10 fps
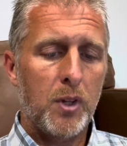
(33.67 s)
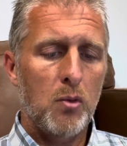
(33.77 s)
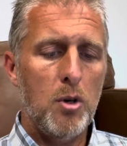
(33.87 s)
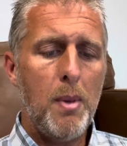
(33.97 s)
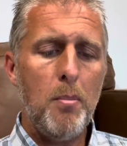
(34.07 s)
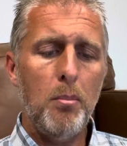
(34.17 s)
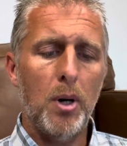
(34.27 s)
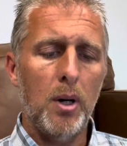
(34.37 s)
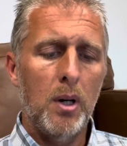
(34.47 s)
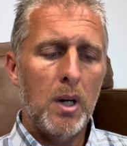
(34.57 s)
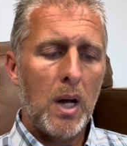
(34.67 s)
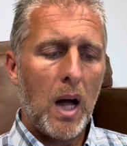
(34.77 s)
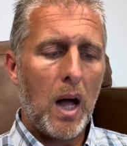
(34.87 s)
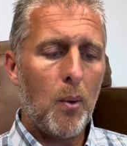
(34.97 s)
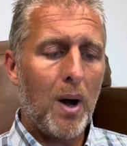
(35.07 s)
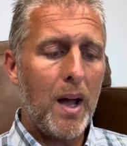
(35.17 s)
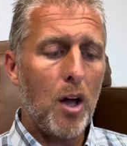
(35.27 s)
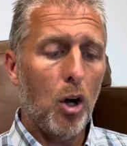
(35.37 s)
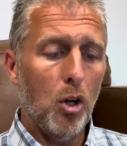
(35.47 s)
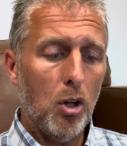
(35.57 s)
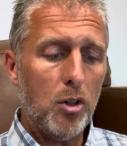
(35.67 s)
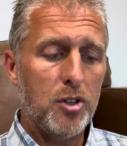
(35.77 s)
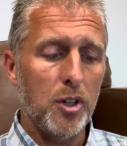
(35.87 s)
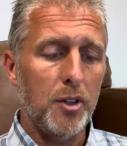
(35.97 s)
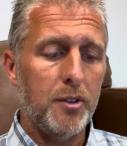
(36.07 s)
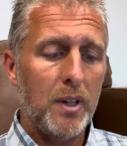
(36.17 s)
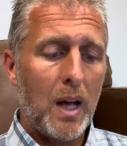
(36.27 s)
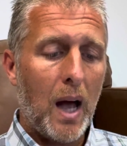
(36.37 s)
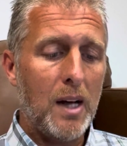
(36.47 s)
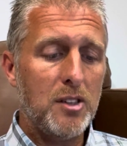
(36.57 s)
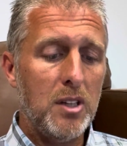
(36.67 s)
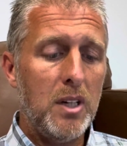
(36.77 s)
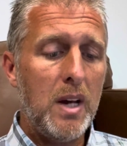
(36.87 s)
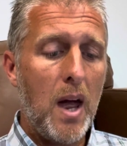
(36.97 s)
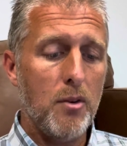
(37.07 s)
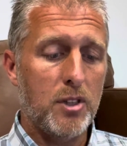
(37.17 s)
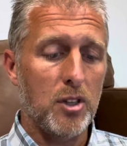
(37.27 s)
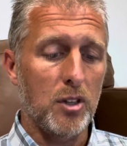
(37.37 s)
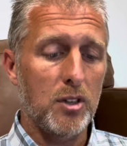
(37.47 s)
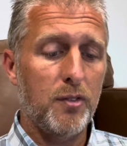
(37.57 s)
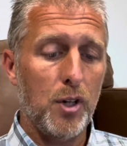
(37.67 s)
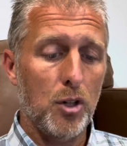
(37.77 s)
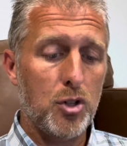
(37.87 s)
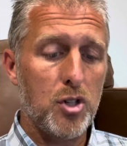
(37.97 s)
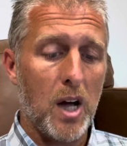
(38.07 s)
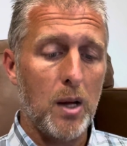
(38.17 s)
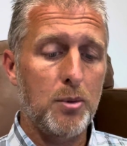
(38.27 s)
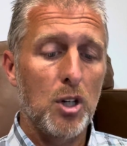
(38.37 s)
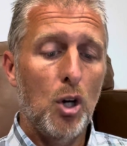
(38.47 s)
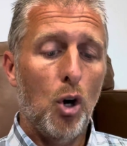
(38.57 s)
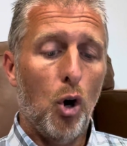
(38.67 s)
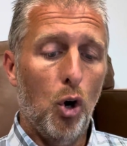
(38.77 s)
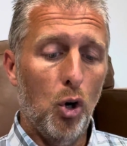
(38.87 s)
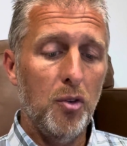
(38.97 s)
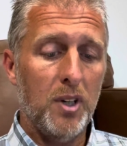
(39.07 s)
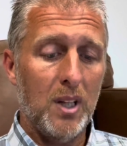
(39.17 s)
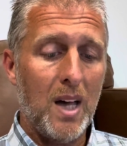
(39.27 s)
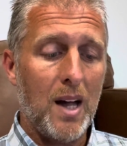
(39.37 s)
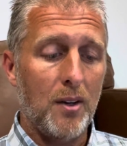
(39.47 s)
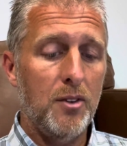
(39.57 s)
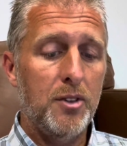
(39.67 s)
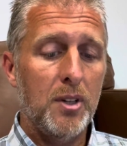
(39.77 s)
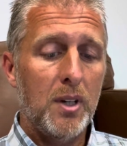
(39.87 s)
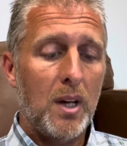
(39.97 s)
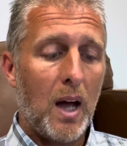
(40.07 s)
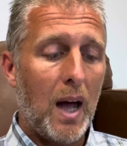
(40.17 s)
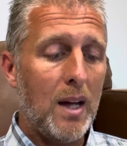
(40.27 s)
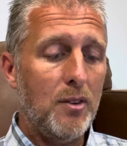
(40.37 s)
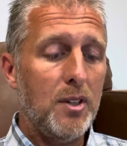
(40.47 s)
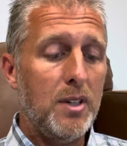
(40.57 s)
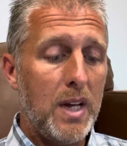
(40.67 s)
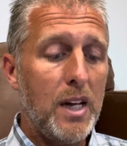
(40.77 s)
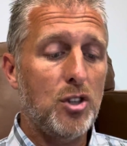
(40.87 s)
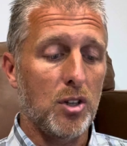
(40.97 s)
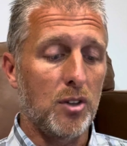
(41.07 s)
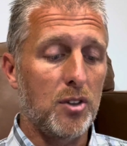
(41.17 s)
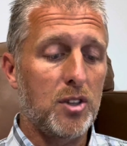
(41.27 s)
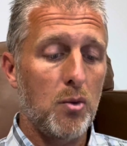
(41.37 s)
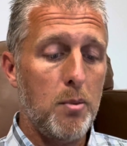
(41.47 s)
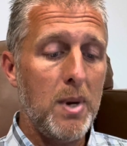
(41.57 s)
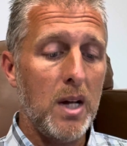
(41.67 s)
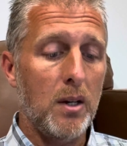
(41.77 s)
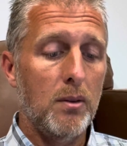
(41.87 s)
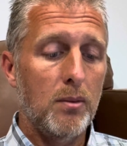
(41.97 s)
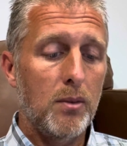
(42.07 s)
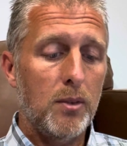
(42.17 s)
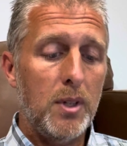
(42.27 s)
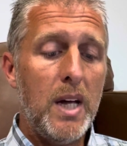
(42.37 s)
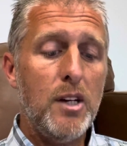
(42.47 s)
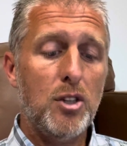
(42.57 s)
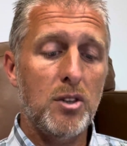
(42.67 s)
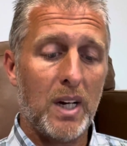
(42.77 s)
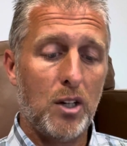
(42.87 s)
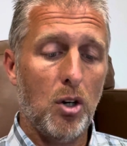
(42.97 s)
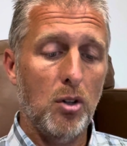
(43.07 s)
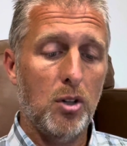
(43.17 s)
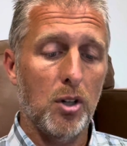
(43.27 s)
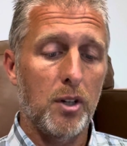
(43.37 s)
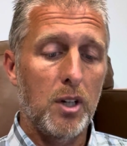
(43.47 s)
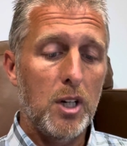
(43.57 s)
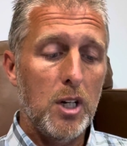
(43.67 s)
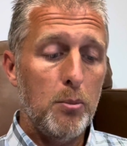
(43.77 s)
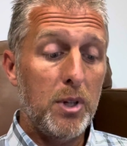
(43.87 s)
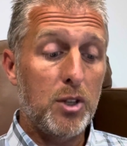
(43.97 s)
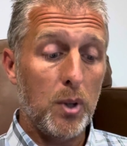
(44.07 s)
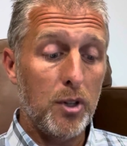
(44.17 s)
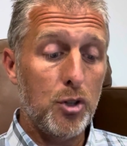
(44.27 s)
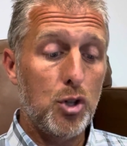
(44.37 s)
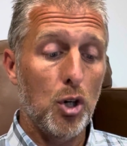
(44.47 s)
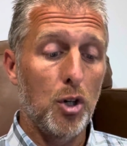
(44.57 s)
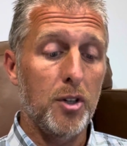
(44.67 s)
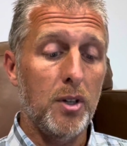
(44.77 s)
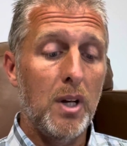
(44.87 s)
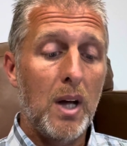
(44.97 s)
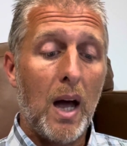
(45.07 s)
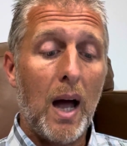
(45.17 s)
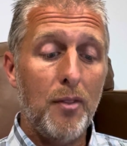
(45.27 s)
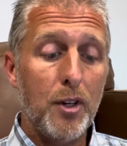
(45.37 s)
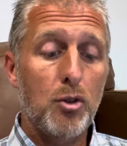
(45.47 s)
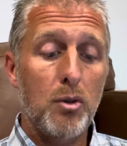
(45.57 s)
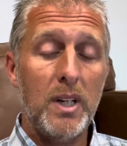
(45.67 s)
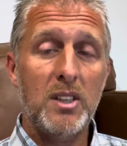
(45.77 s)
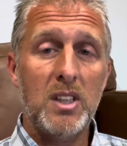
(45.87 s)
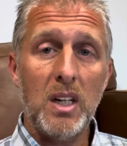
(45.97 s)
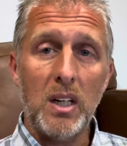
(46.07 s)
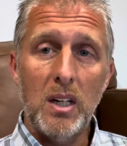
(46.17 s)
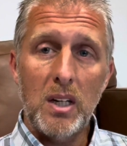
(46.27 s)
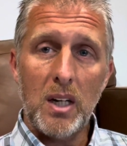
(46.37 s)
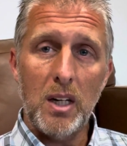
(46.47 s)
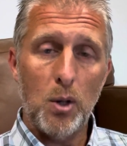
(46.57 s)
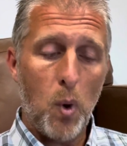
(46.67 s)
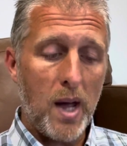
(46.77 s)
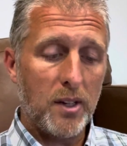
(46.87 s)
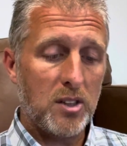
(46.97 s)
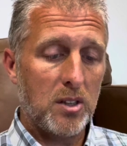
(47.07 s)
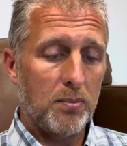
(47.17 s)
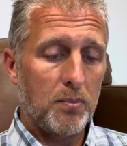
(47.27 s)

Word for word: Remember how I allotted as an inheritance for your tribes all the land and the nations that remain, the nations I conquered between the Jordan and the Great Sea in the west.